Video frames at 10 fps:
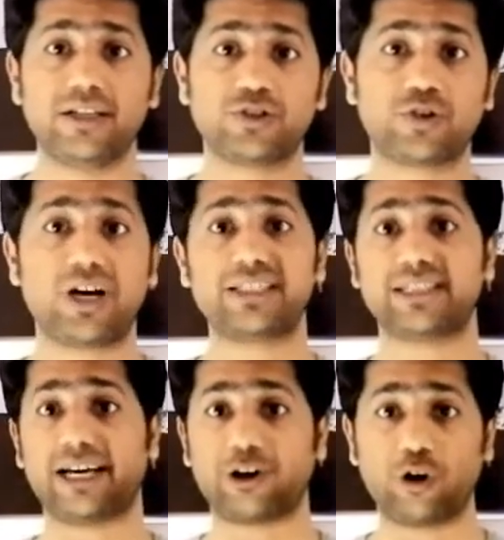So guys,
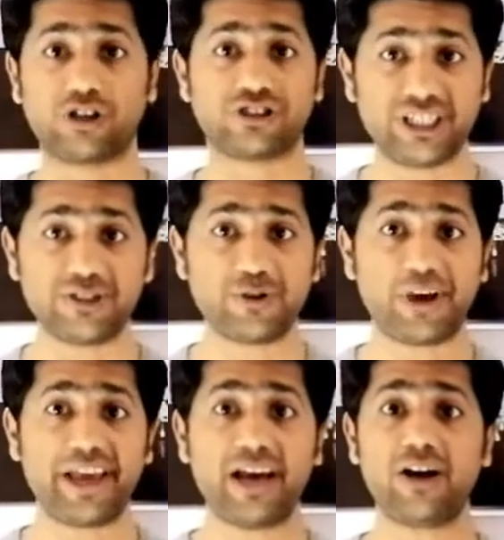I'm gonna suggest you
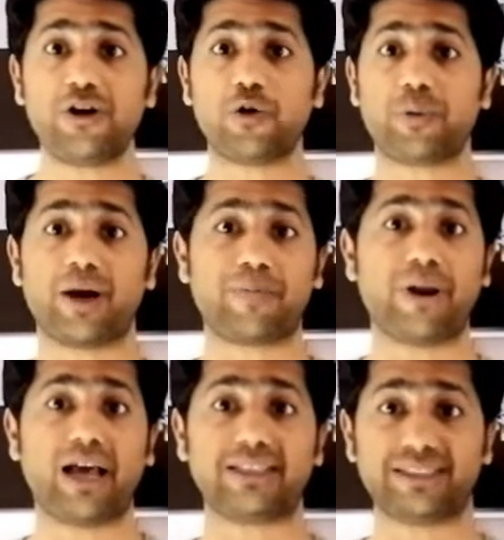here, you may
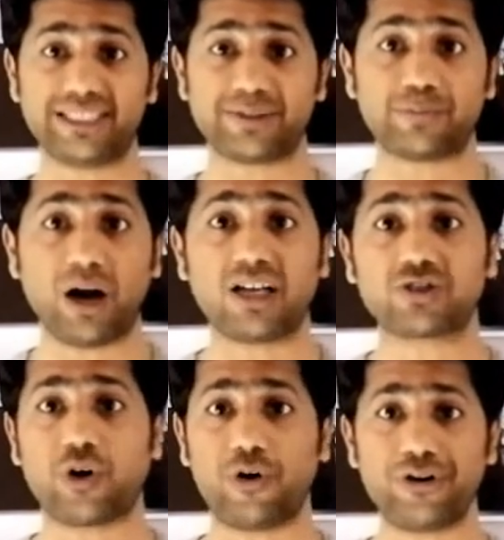apply this mask
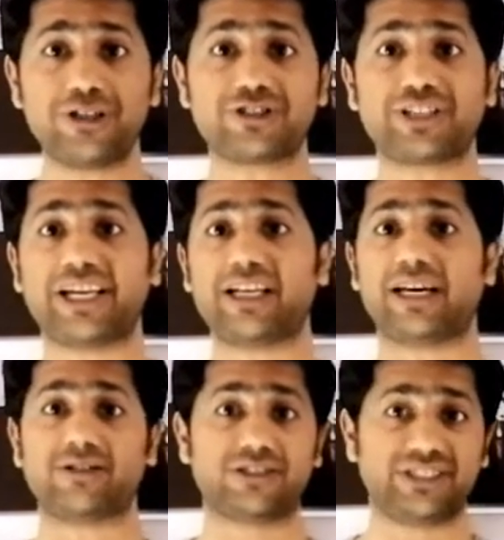on your skin
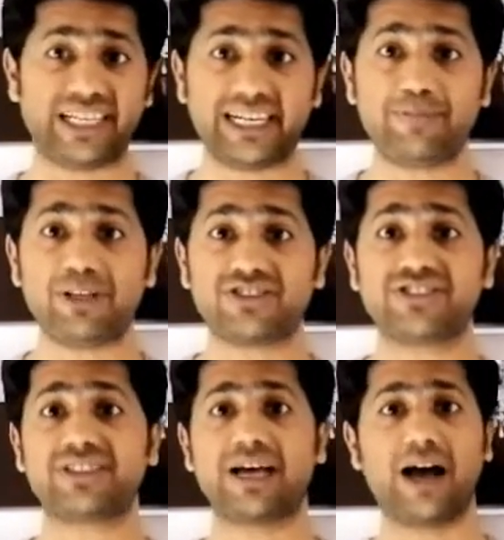on the daily
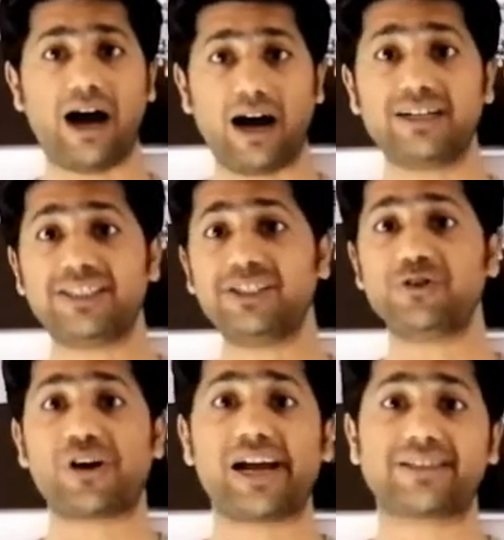basis until
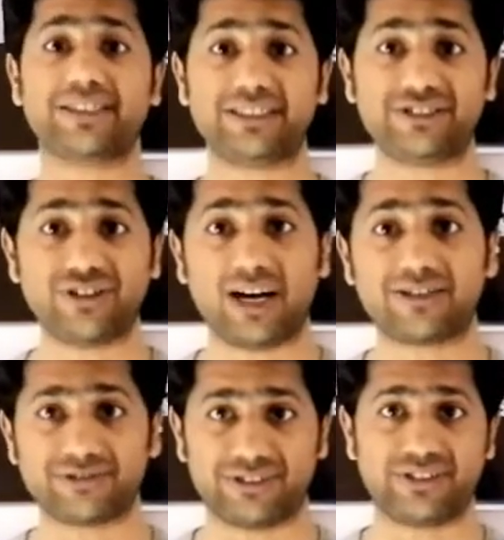you get the
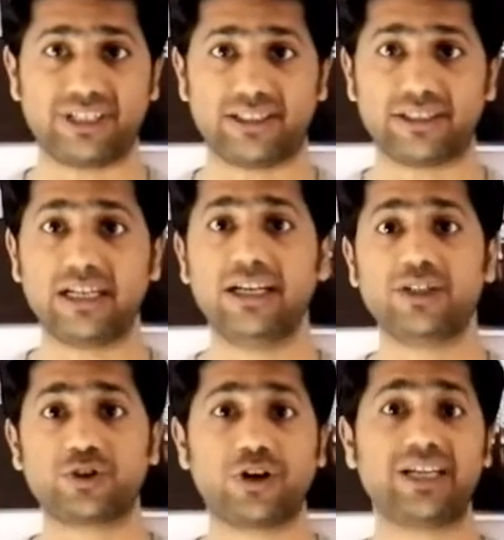desired result.
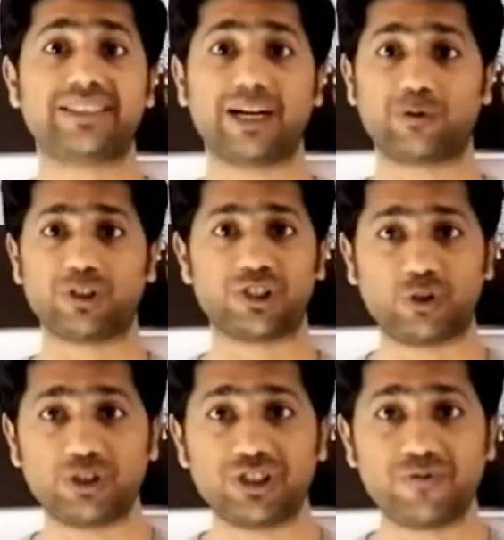So guys, that was the
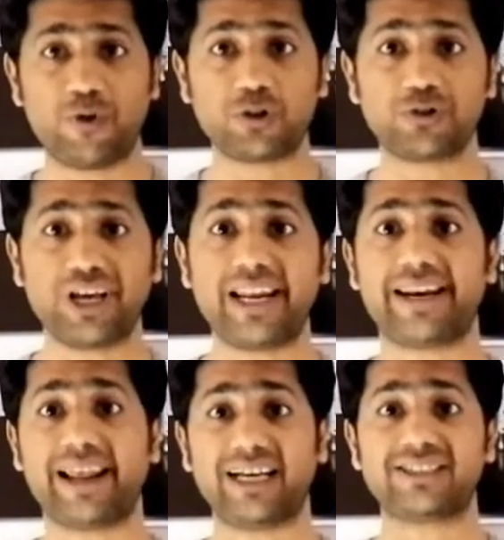solution for today.
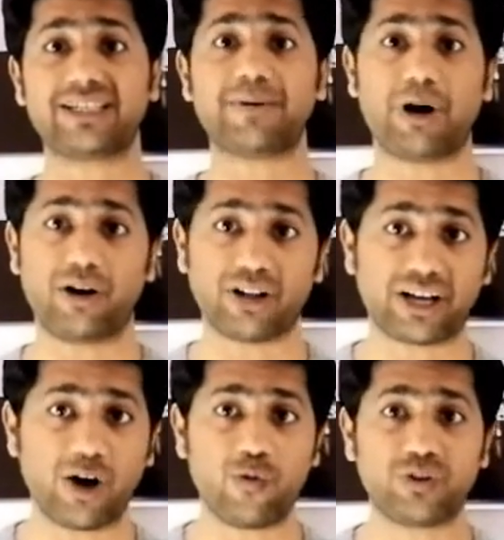Next time I'll
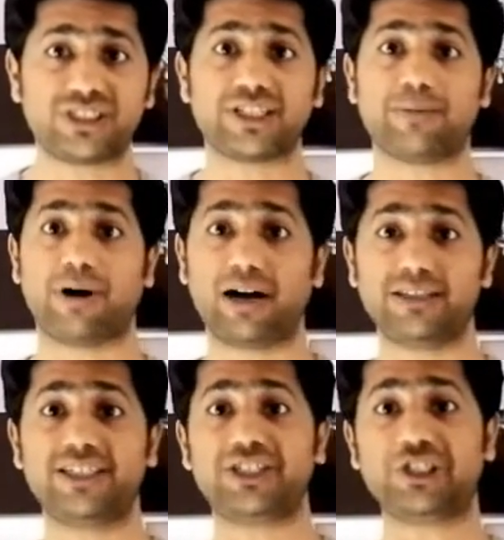come with some
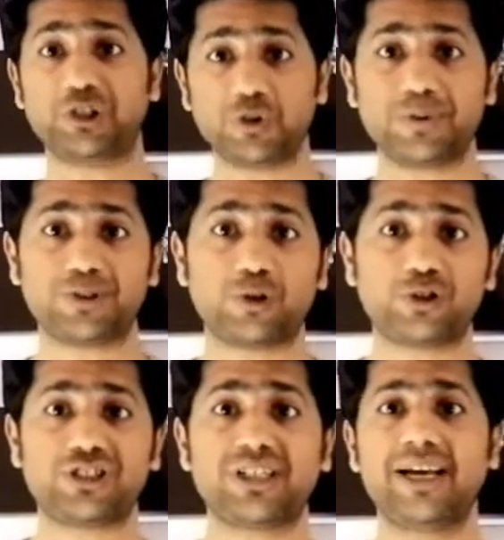other useful
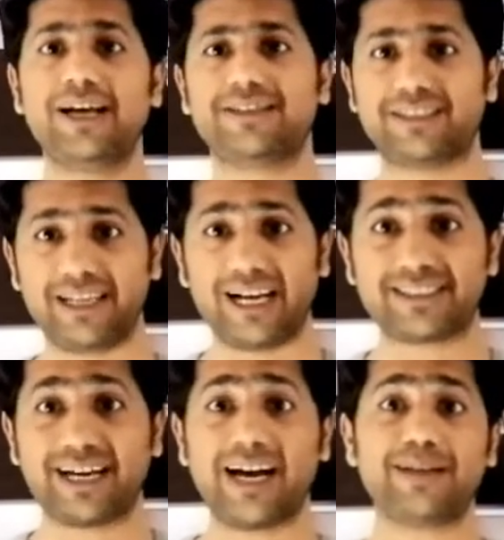solution. Till that
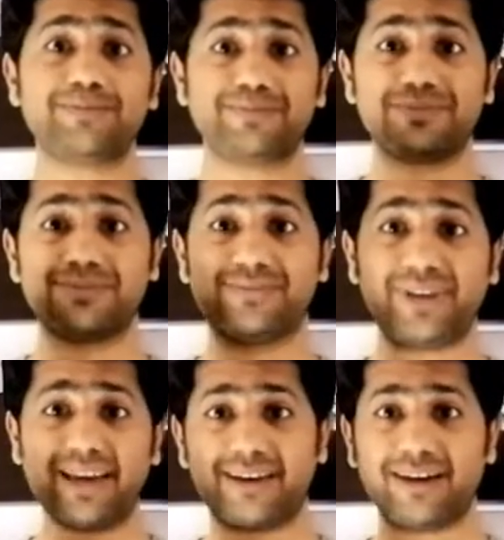time,
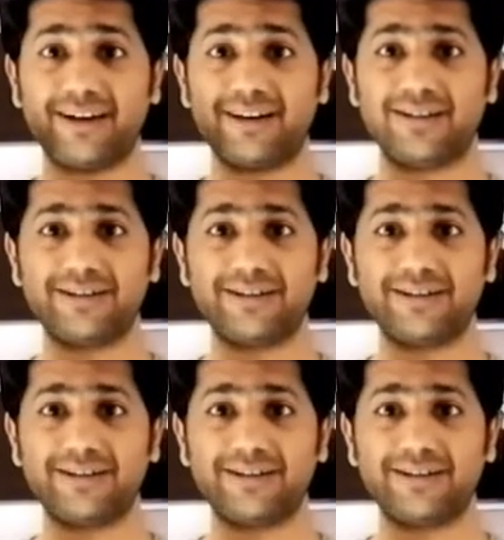take care.